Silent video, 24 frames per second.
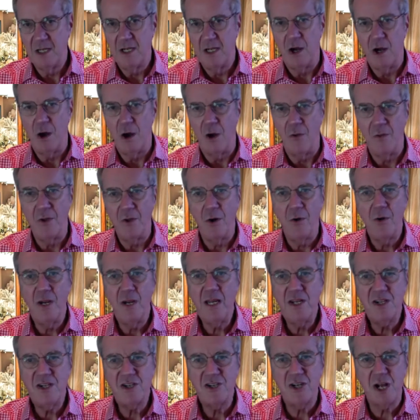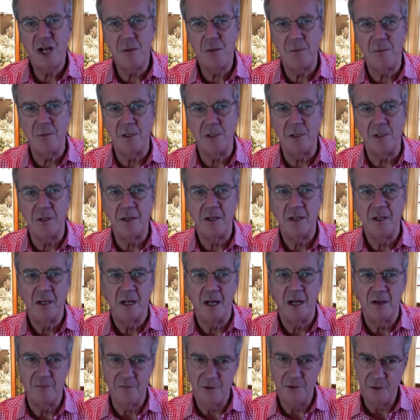Although he stumbled
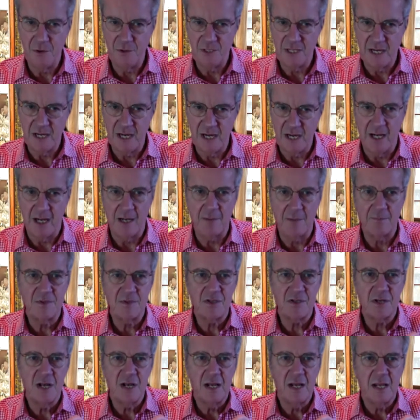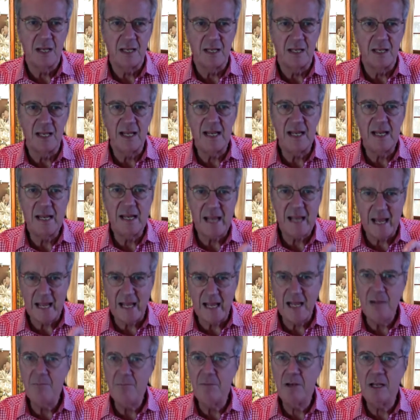a few times, Lee
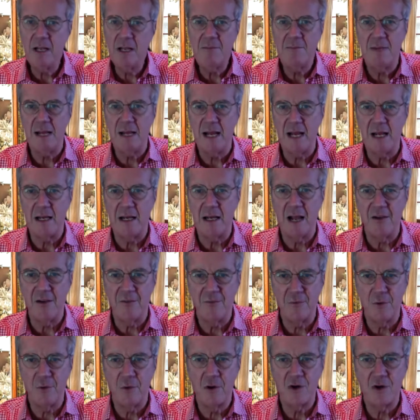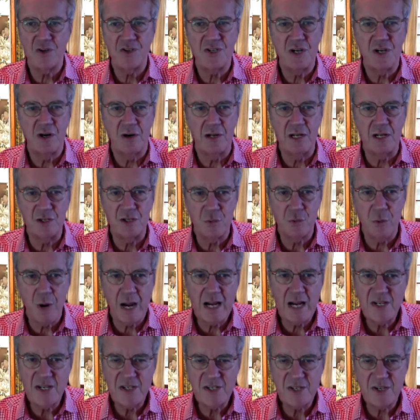ably met a force nearly
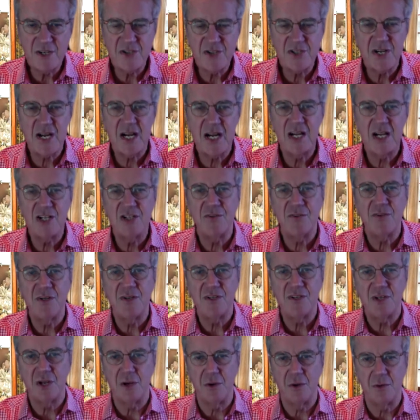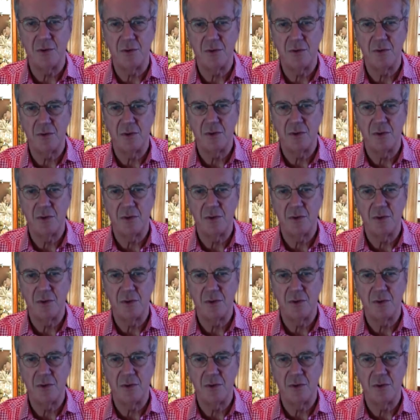twice the size of his own.